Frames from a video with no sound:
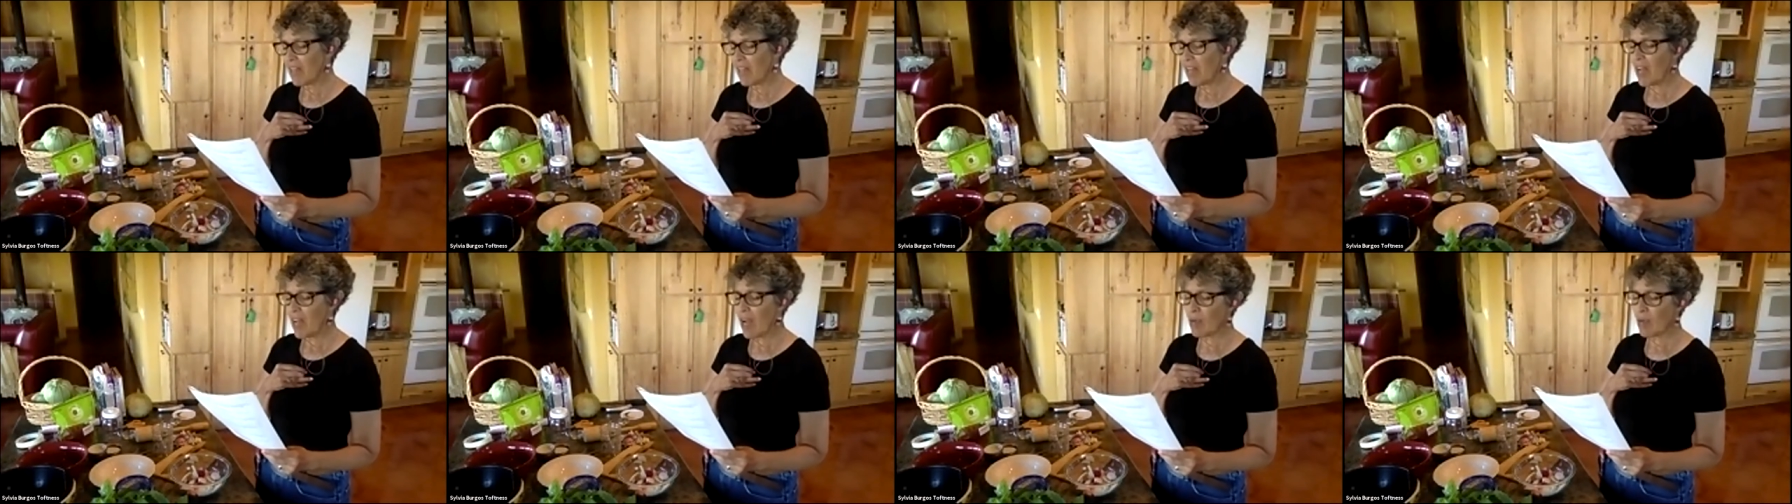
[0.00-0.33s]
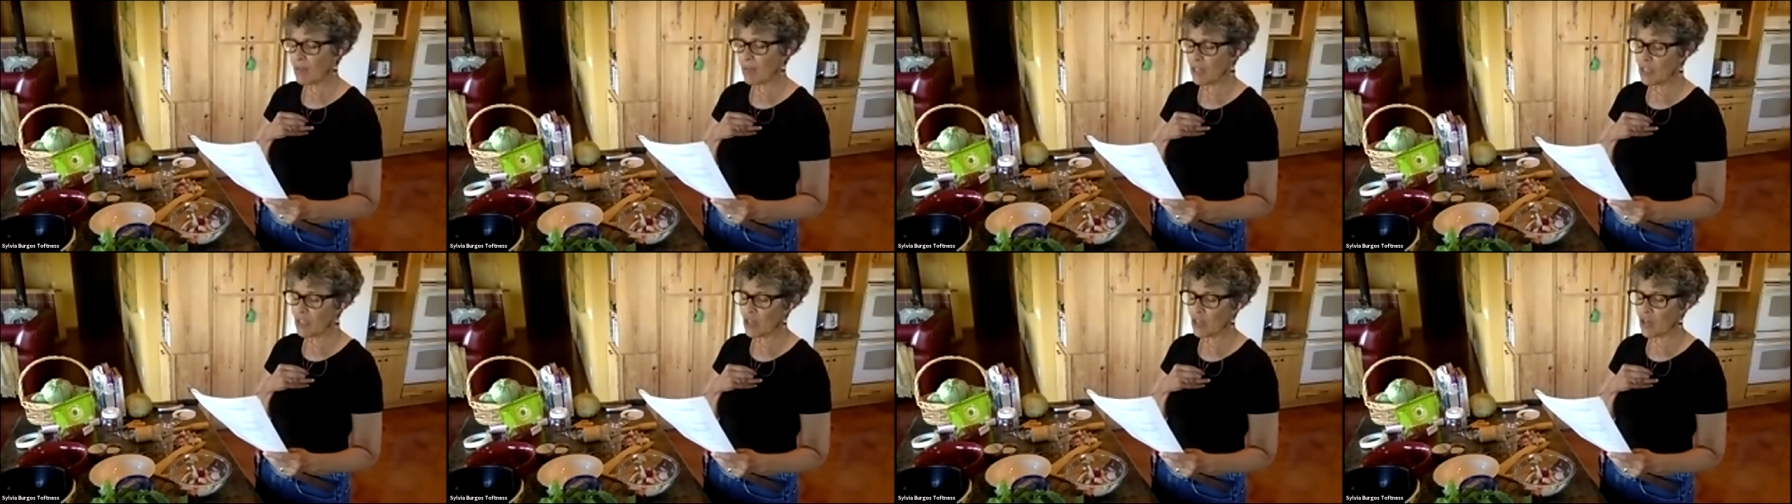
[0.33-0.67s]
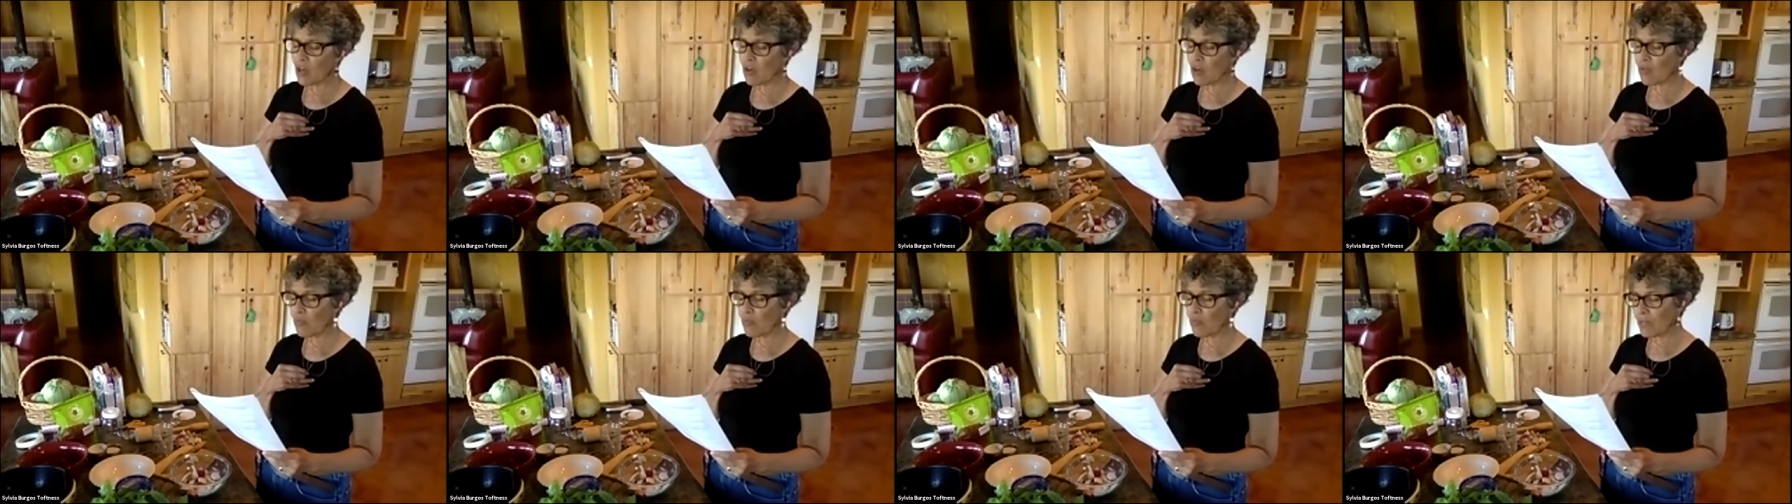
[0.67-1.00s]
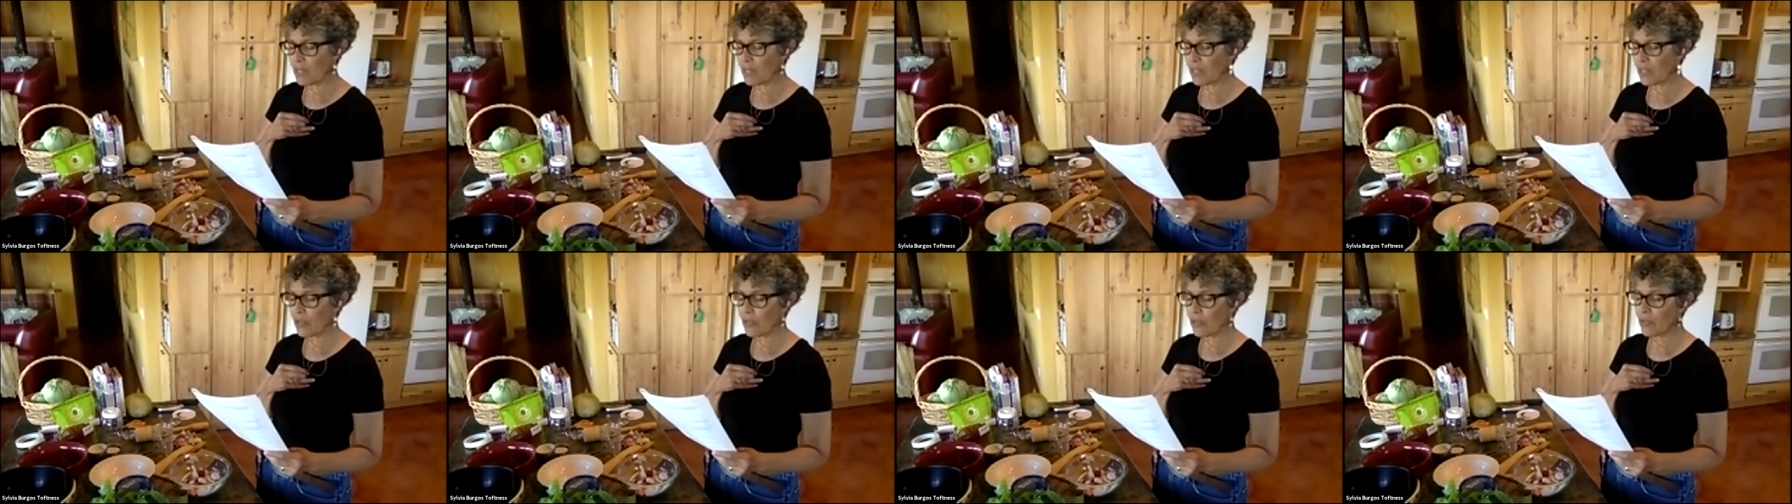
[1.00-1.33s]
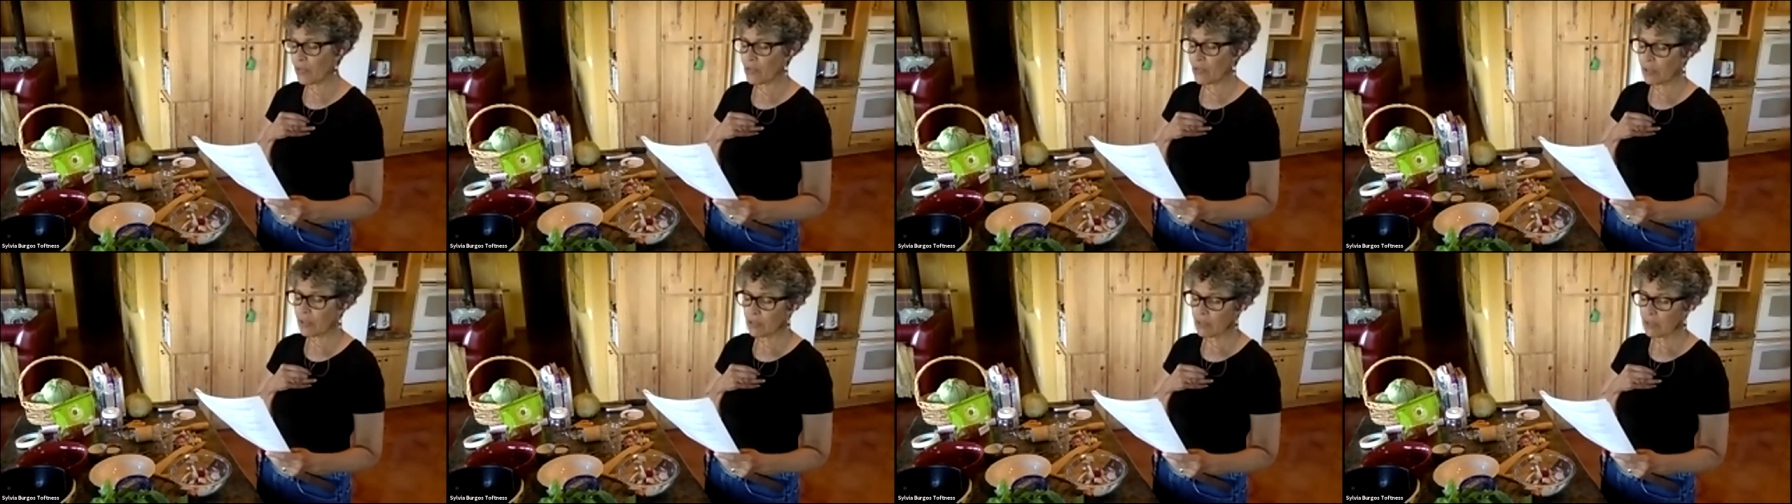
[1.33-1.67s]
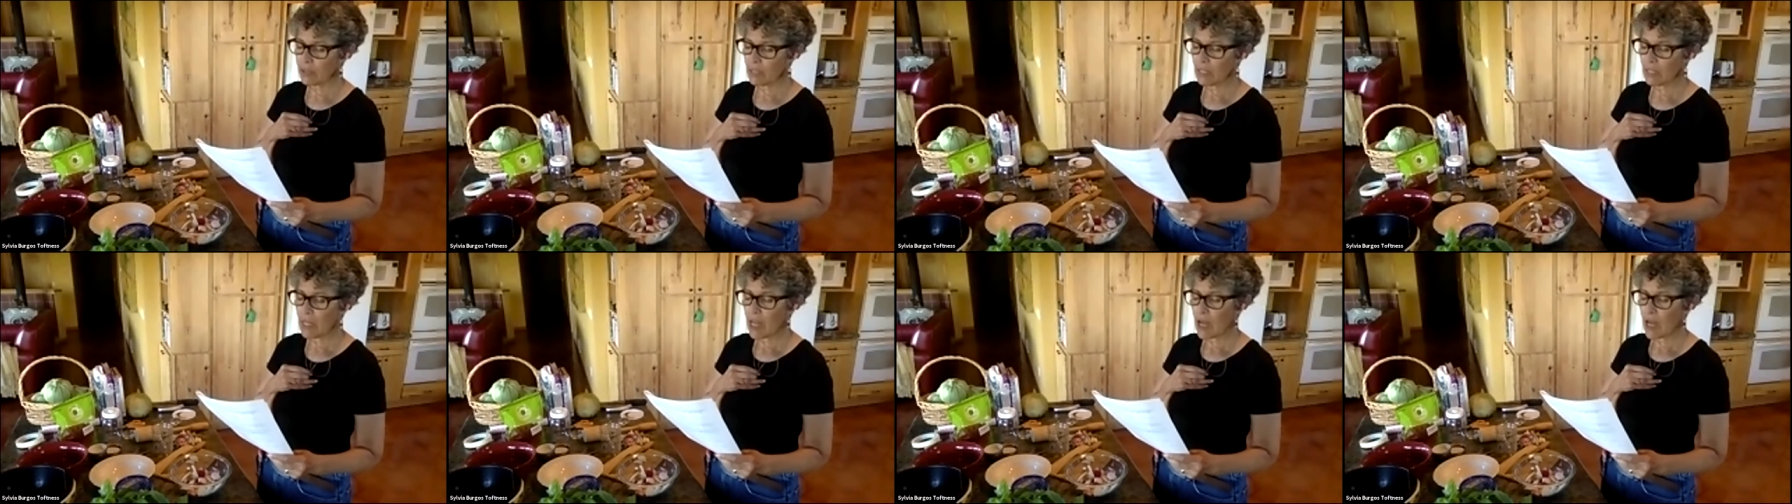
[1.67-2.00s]
I'm going to go with
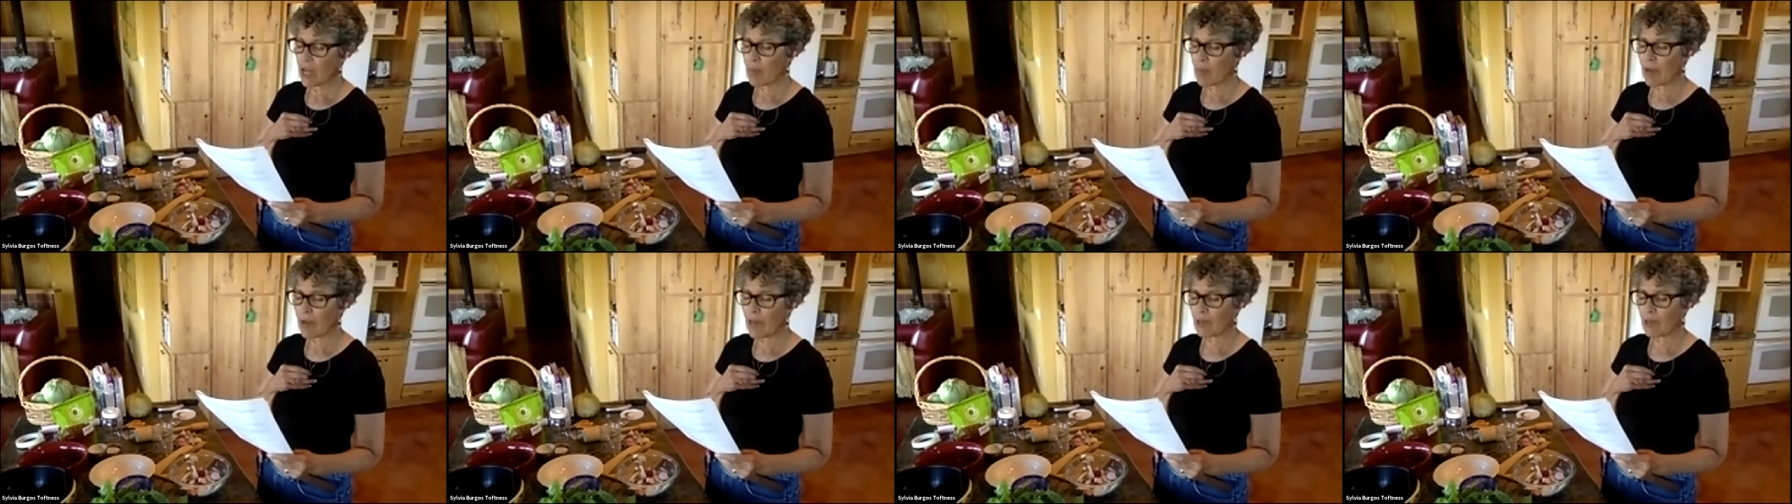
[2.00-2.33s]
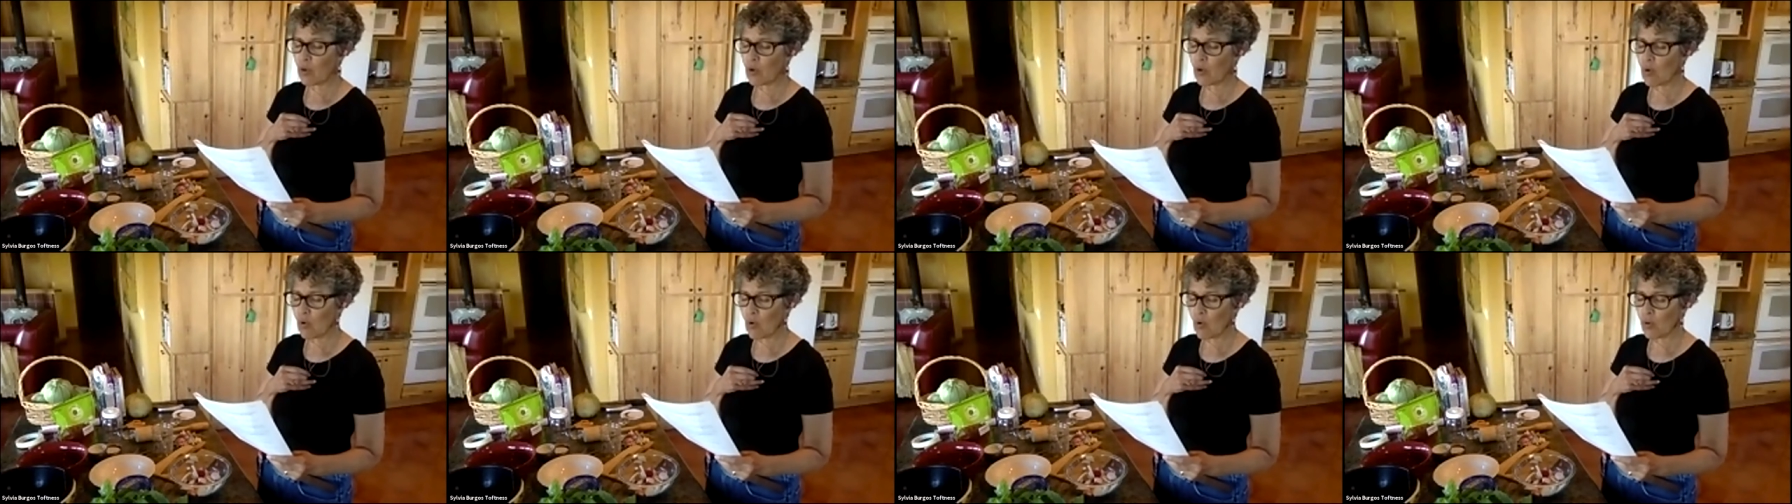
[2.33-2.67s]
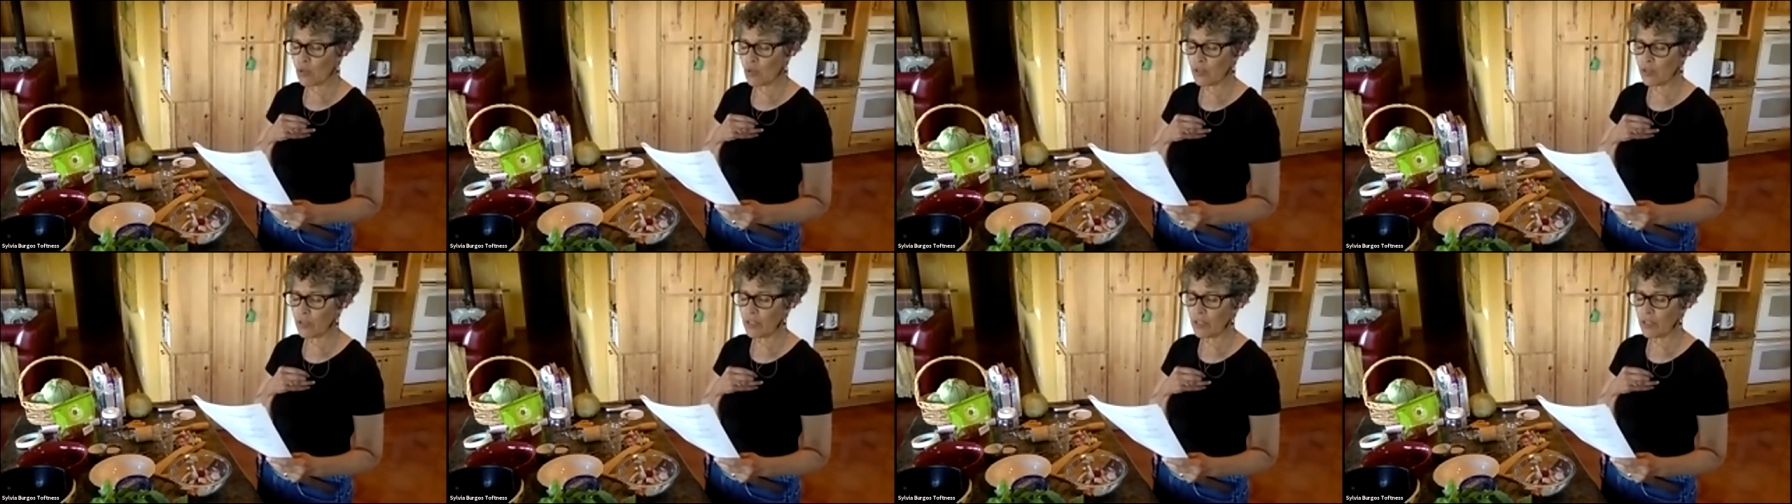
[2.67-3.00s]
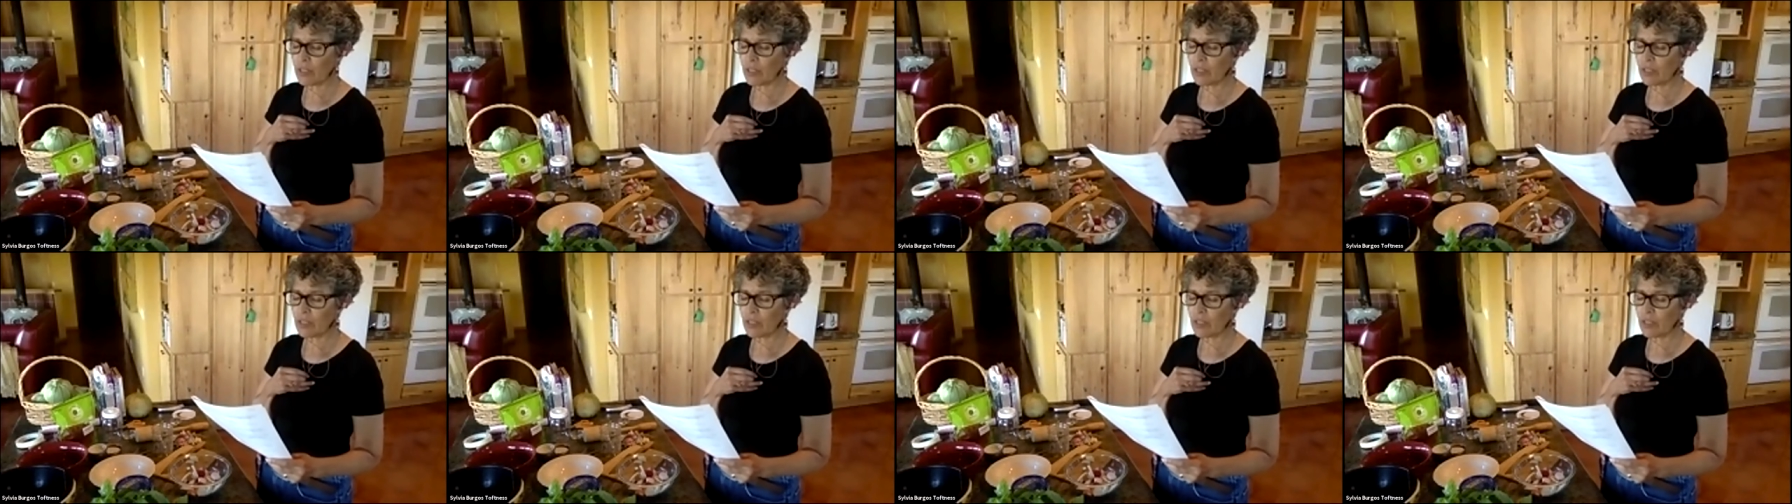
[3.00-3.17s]
about a quarter